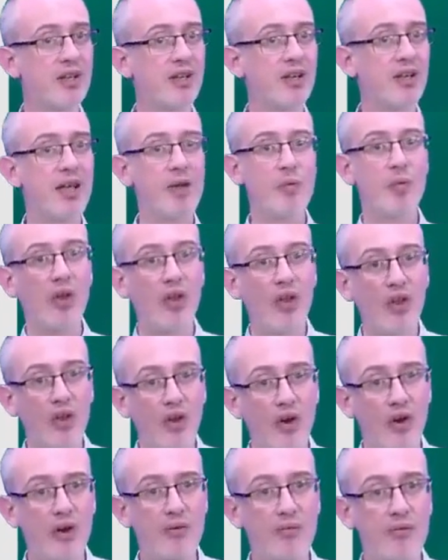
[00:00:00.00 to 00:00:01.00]
It will
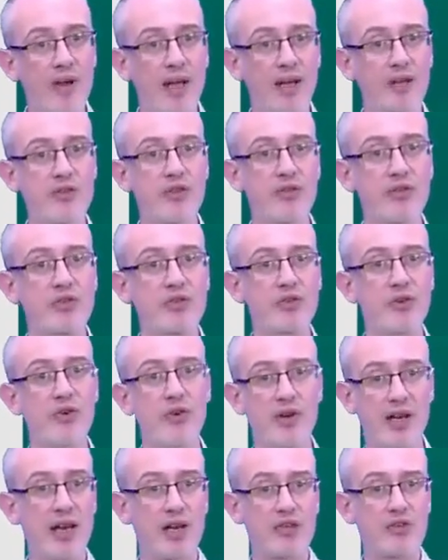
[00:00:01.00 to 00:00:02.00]
not affect your
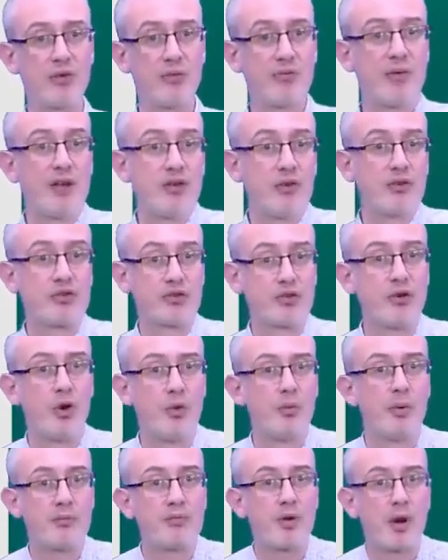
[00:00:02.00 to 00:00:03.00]
score. In actual fact, your score
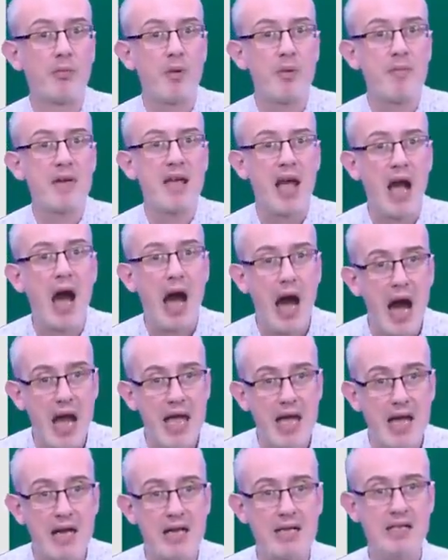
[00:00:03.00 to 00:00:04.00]
will probably be
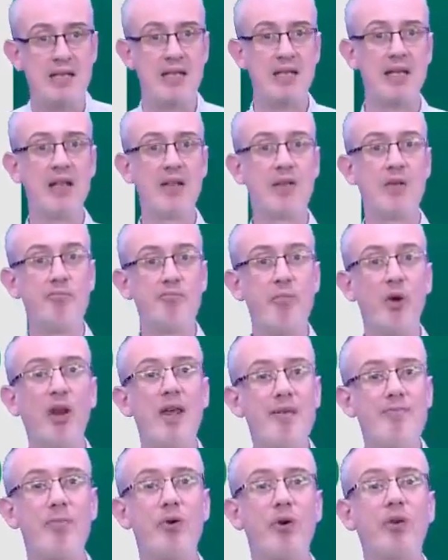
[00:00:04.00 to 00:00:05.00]
higher. The
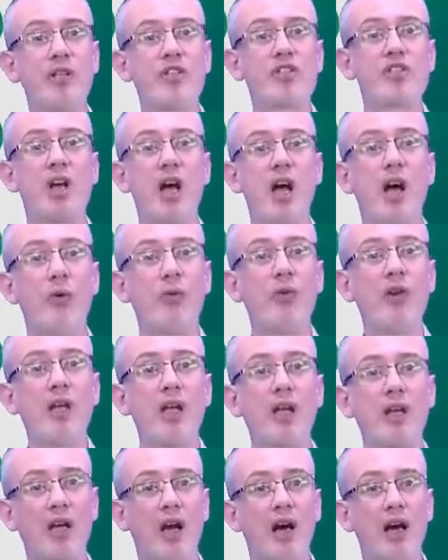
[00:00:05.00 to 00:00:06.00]
bullet points are only a
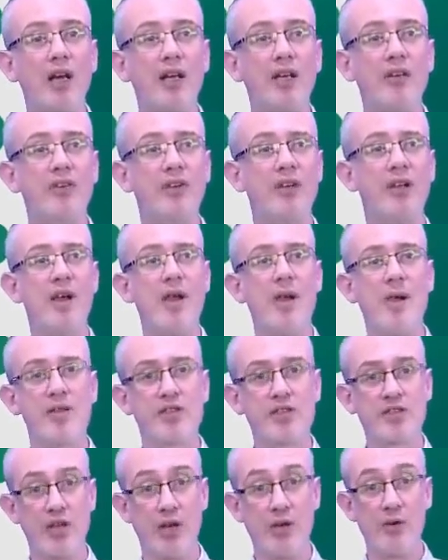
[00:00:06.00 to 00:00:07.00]
guide.
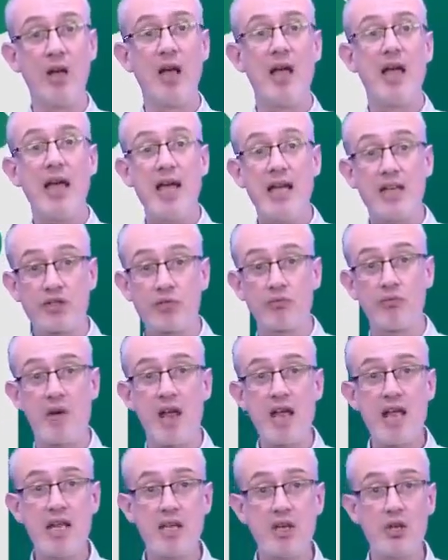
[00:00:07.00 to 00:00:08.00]
So it's
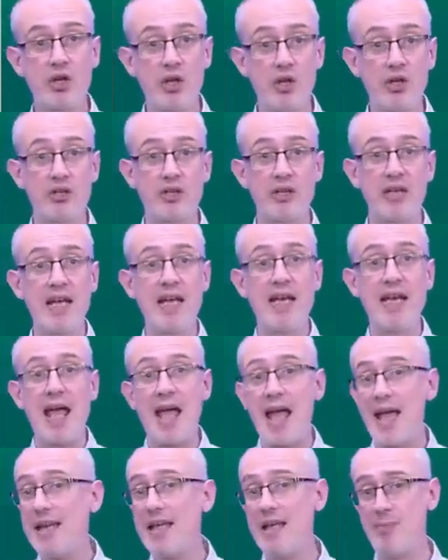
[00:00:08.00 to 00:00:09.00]
really good in
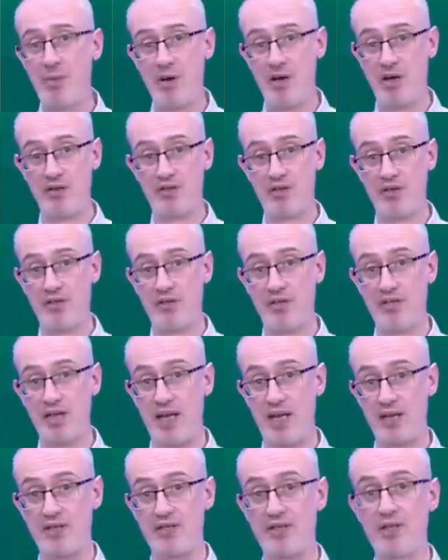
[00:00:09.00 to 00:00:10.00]
any part of the
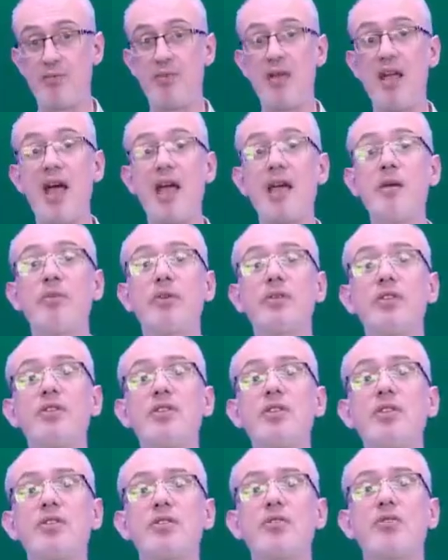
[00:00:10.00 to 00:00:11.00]
test to be able to
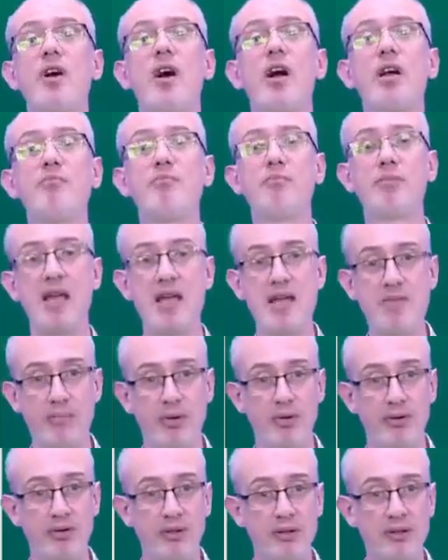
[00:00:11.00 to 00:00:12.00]
describe
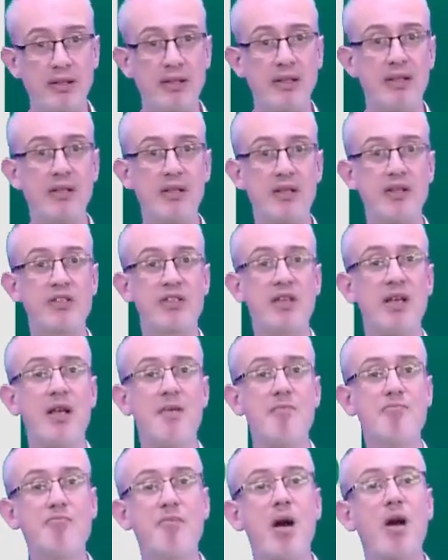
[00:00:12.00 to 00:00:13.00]
people, because
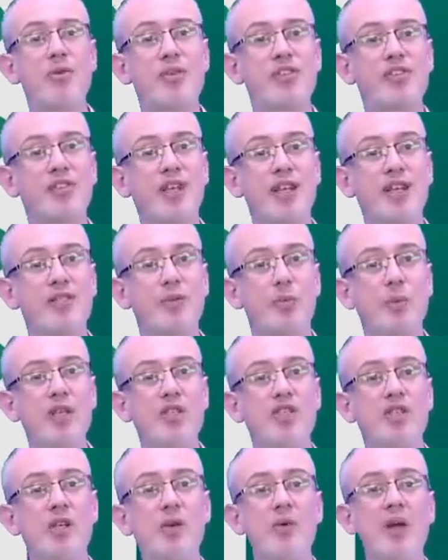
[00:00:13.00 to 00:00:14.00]
most things we
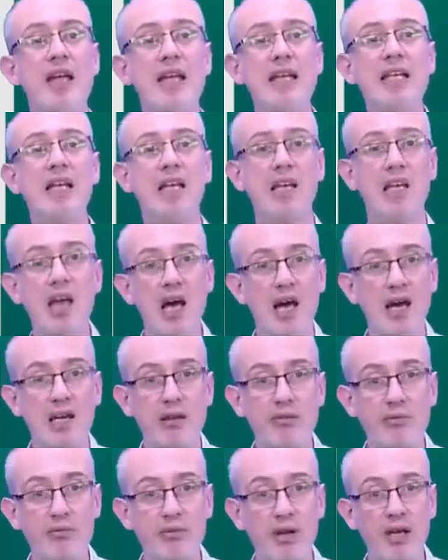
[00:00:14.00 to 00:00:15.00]
do in
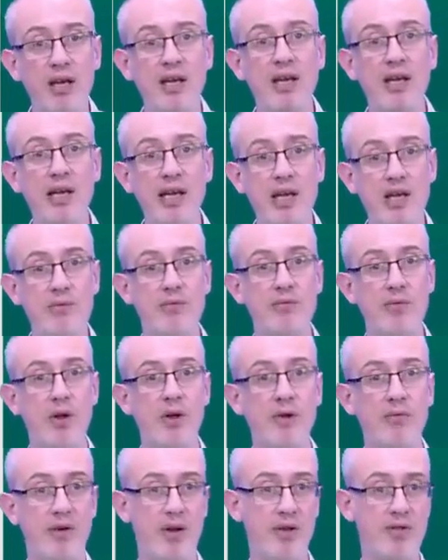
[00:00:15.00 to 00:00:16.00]
life
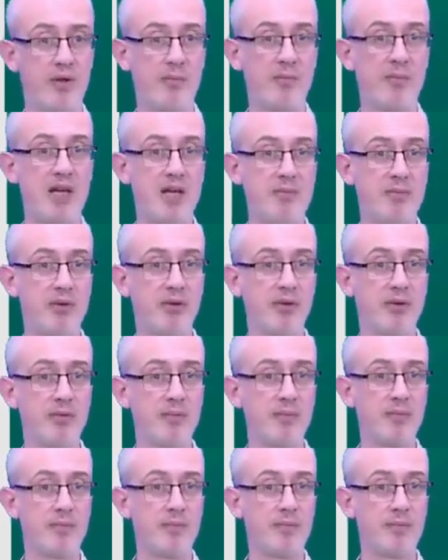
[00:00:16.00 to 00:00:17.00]
involve other people.
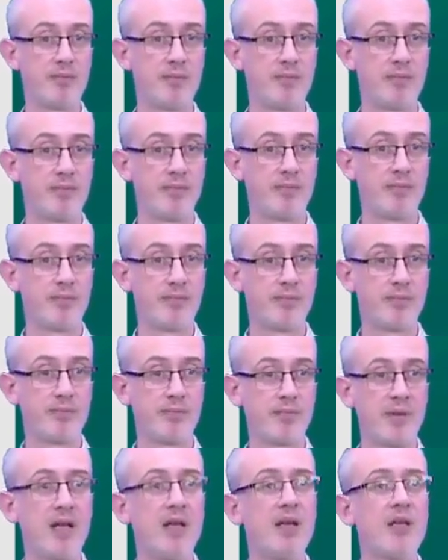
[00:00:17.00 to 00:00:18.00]

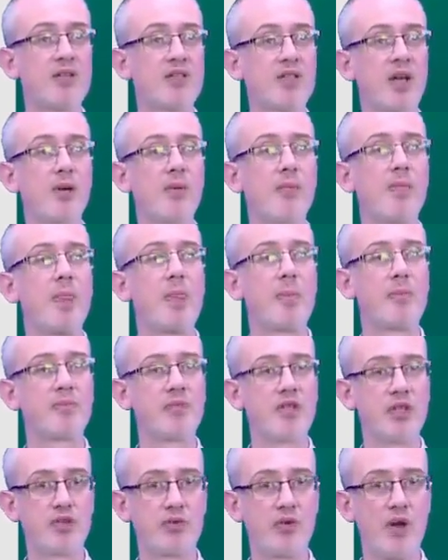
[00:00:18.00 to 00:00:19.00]
So,
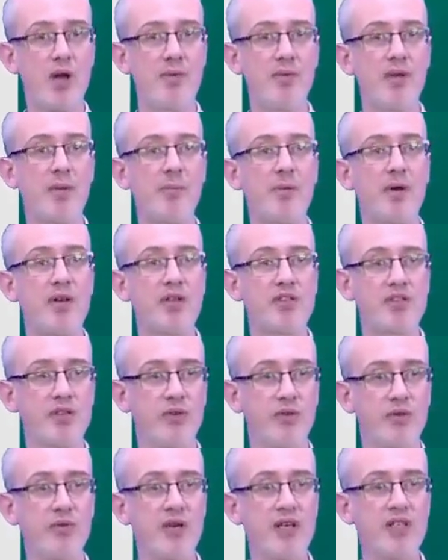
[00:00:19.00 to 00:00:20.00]
describing a person,
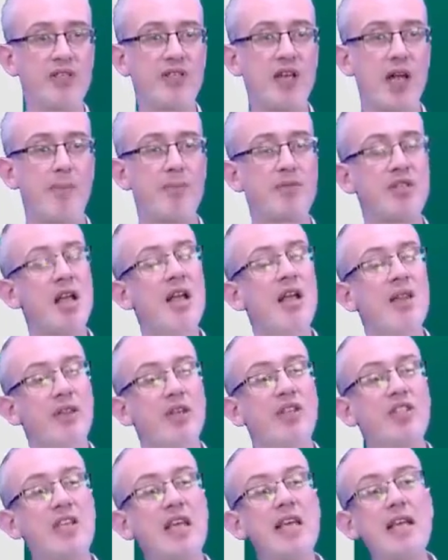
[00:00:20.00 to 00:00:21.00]
3 steps. The
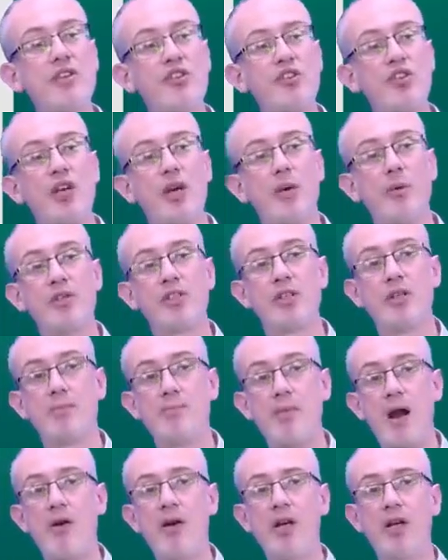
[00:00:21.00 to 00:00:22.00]
teacher was an
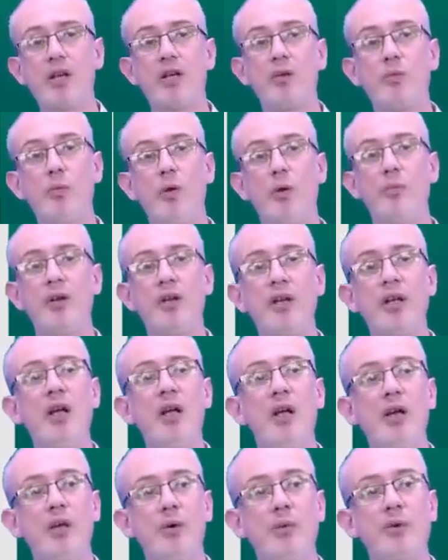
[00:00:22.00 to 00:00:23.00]
American woman
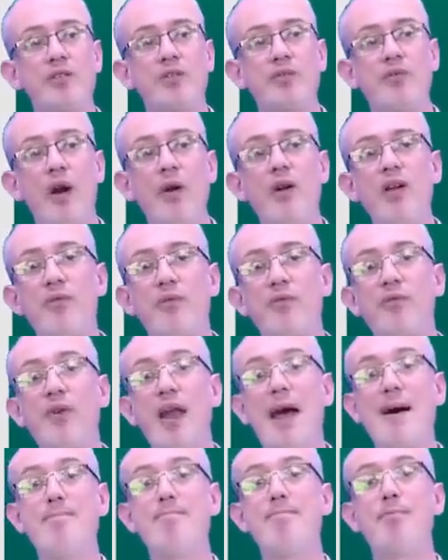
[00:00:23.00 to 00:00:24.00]
who was very
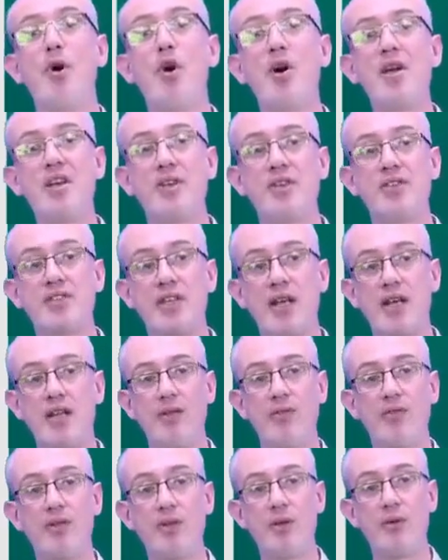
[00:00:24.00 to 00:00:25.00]
flamboyant and
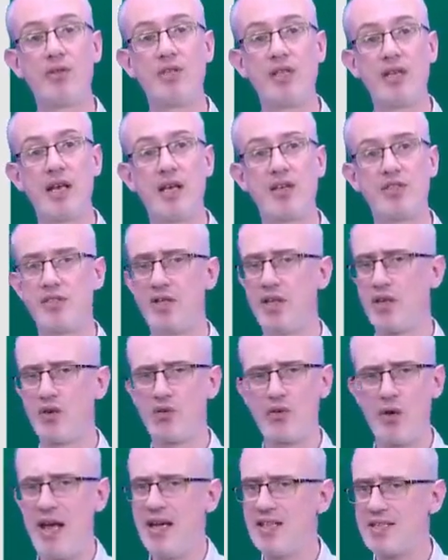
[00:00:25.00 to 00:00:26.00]
enthusiastic.
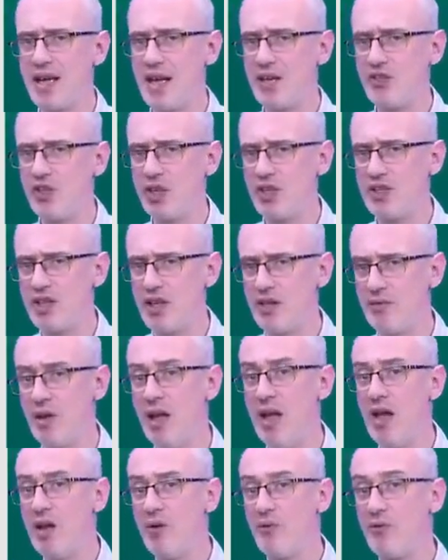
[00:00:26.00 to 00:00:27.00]
Great adjective.
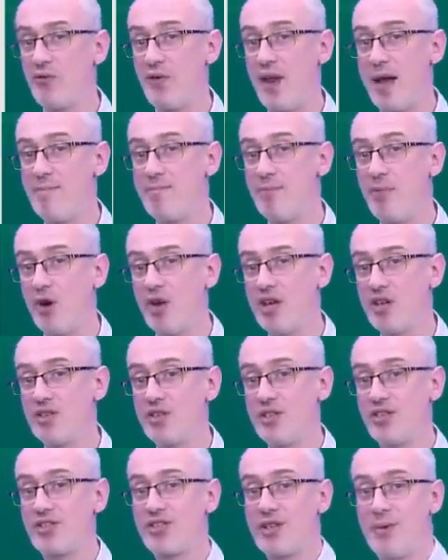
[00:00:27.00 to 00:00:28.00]
Flamboyant
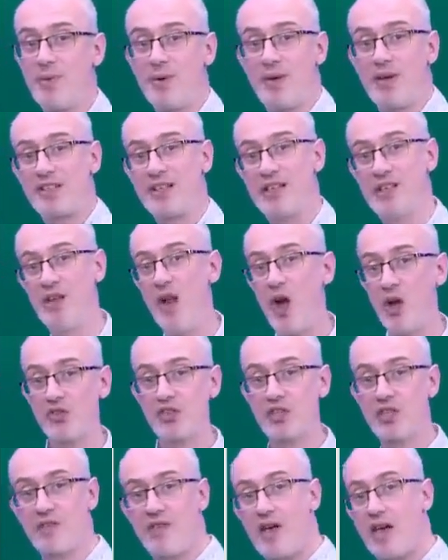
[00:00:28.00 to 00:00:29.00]
is someone who has
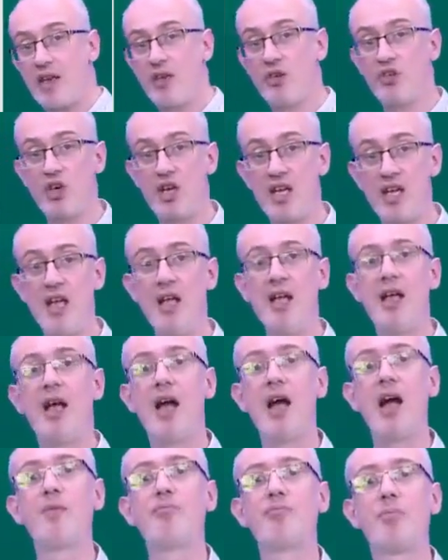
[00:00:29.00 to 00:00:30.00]
lots of energy
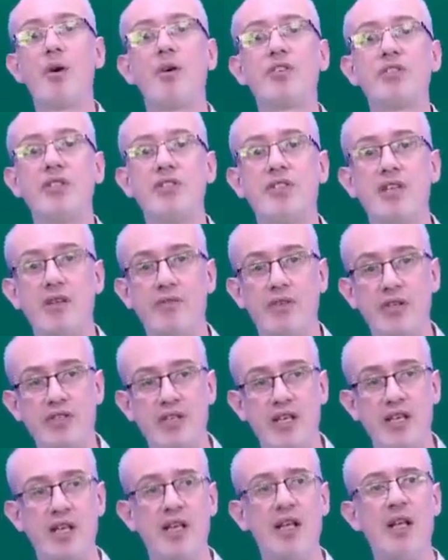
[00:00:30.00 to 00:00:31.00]
and
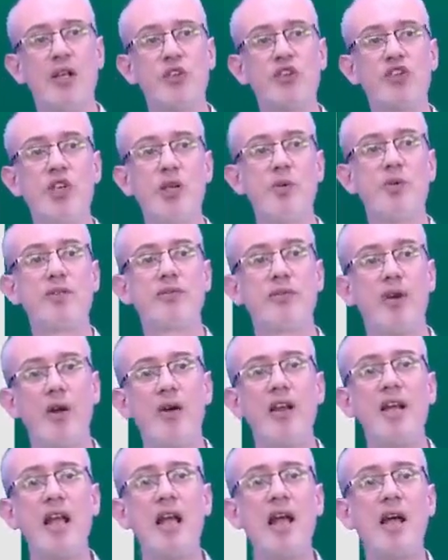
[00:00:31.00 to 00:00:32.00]
positivity. She was
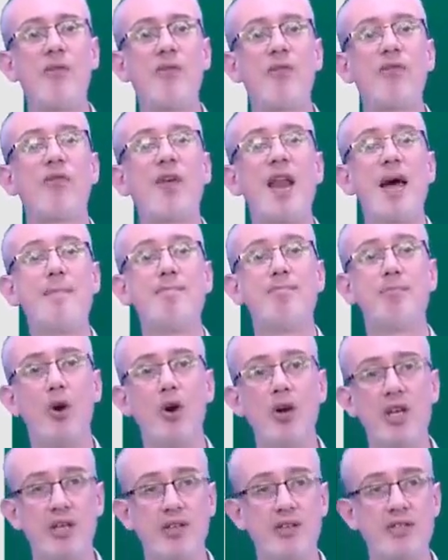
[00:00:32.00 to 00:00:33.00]
very
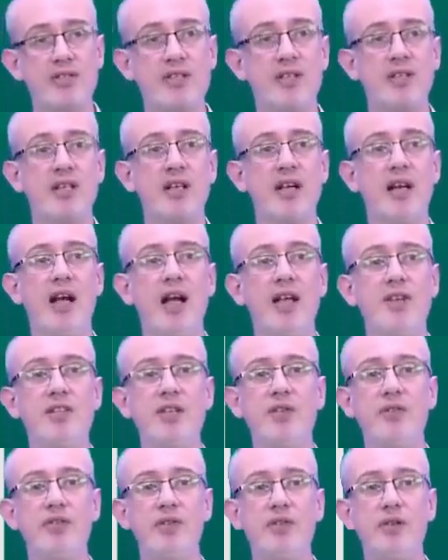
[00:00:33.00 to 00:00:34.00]
flamboyant and
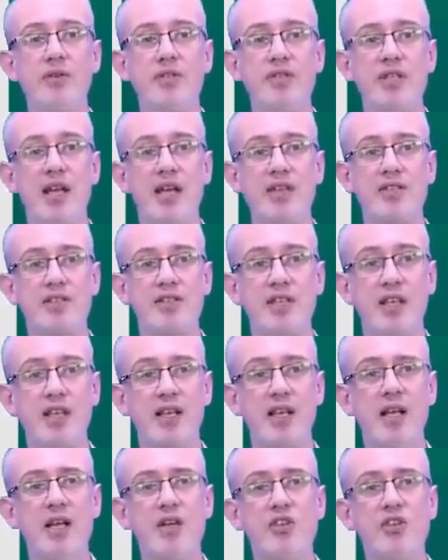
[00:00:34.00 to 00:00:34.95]
enthusiastic.